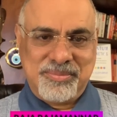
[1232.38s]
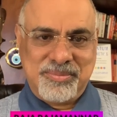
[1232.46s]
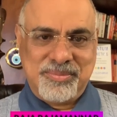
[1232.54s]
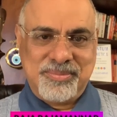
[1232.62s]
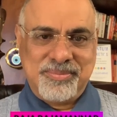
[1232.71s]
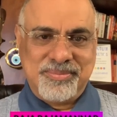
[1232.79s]

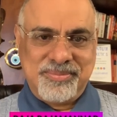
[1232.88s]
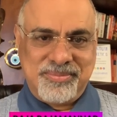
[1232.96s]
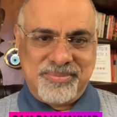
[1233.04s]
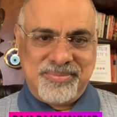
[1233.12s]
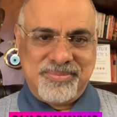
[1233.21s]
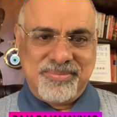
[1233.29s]

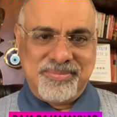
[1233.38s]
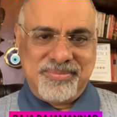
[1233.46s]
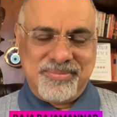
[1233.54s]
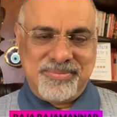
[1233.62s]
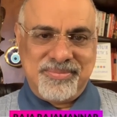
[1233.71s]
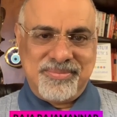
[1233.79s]

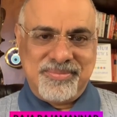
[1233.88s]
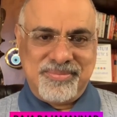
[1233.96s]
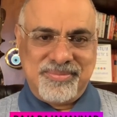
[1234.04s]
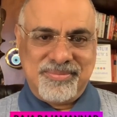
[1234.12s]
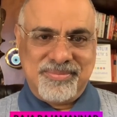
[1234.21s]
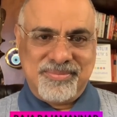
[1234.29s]

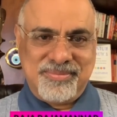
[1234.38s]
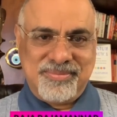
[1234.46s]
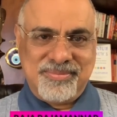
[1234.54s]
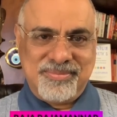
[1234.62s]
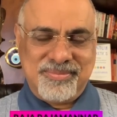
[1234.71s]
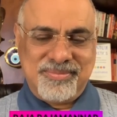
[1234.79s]

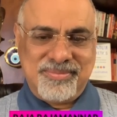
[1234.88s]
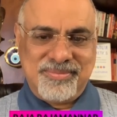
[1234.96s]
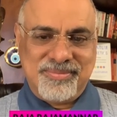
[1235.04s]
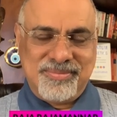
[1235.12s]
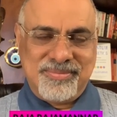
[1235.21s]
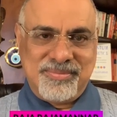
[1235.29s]

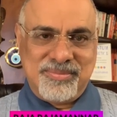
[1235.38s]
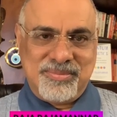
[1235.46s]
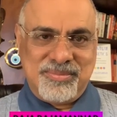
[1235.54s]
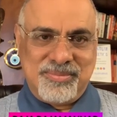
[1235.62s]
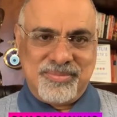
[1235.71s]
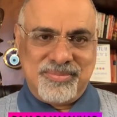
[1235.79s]

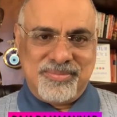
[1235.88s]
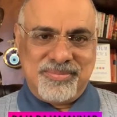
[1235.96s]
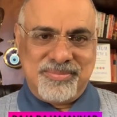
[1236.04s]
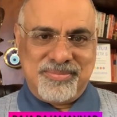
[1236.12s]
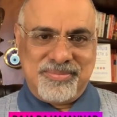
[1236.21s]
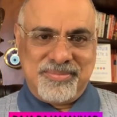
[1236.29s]

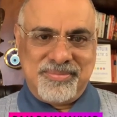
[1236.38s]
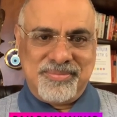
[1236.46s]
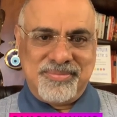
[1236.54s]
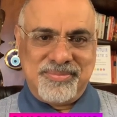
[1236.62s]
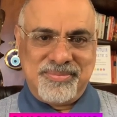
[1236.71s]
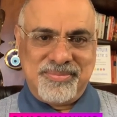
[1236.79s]

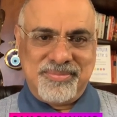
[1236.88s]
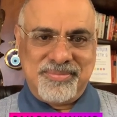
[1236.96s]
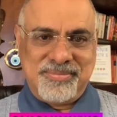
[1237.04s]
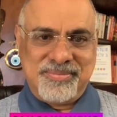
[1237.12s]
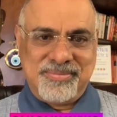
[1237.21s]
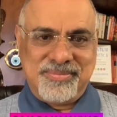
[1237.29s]

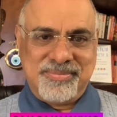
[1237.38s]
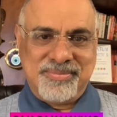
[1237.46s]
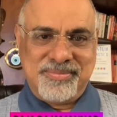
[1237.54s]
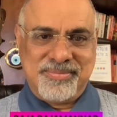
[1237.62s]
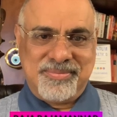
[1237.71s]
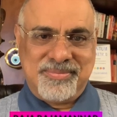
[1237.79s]

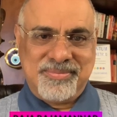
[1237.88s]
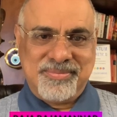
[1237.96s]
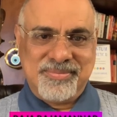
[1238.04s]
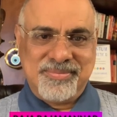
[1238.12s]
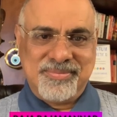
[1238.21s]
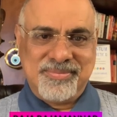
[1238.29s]

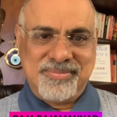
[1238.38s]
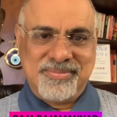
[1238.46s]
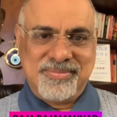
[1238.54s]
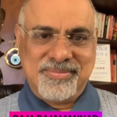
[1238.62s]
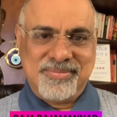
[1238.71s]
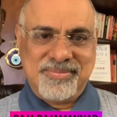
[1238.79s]

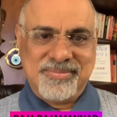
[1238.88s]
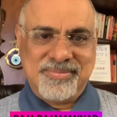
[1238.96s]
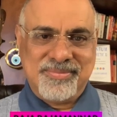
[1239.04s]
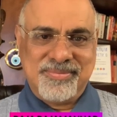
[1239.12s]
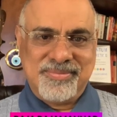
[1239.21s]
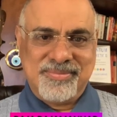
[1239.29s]

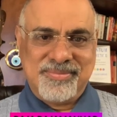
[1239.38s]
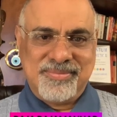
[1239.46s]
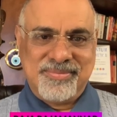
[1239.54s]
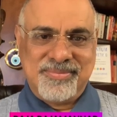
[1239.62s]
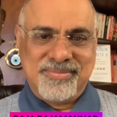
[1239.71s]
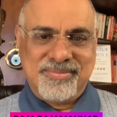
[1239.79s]

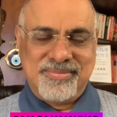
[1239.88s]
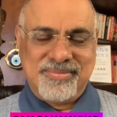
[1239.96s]
[no speech]